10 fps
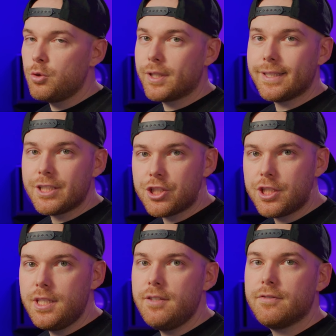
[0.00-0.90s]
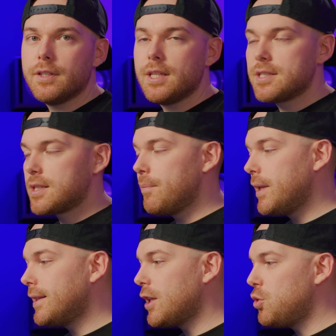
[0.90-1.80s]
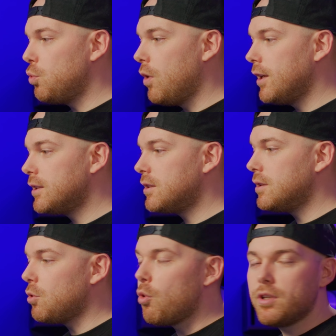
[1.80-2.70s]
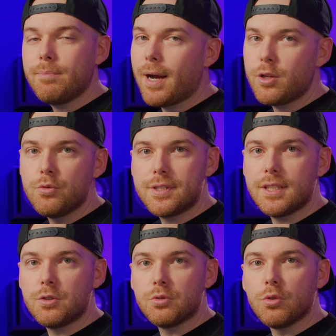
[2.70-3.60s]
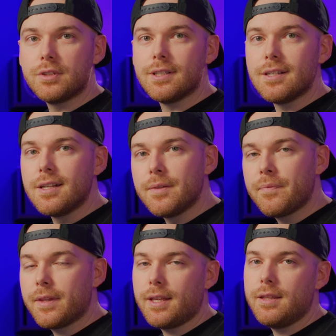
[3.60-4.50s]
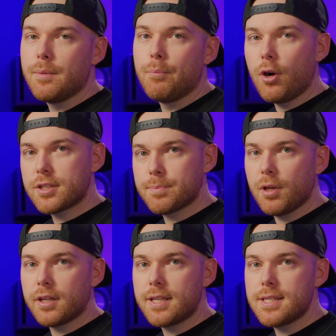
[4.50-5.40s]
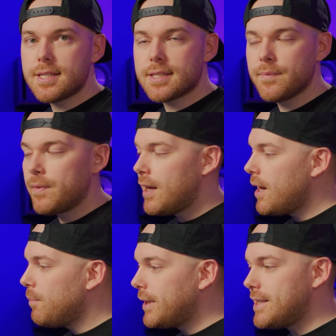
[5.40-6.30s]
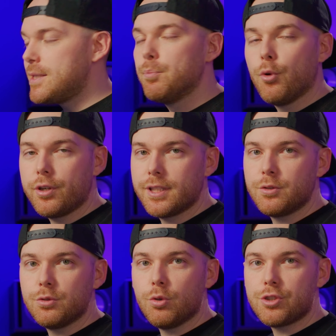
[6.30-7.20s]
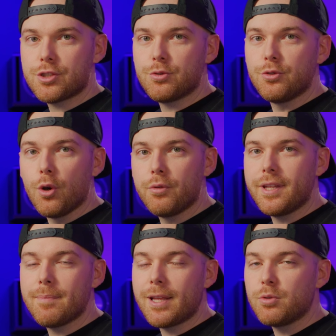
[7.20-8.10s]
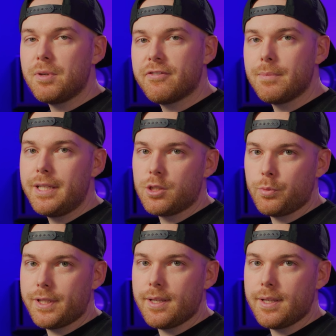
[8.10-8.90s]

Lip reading: You can achieve something that you want only by using, the in-the-box plugins, but it's important, just to know them and to be familiar with